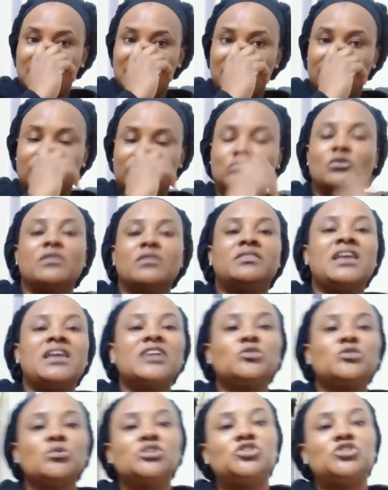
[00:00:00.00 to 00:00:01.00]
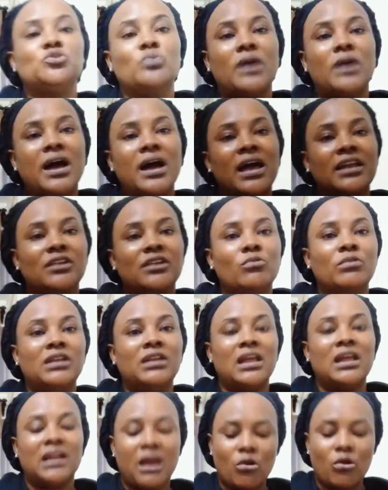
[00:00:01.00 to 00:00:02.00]
So that which you earn
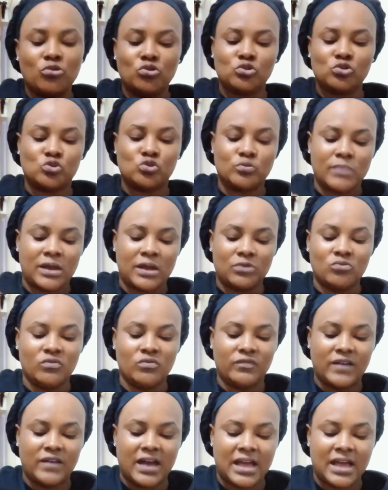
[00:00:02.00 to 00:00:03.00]
will allow you to maneuver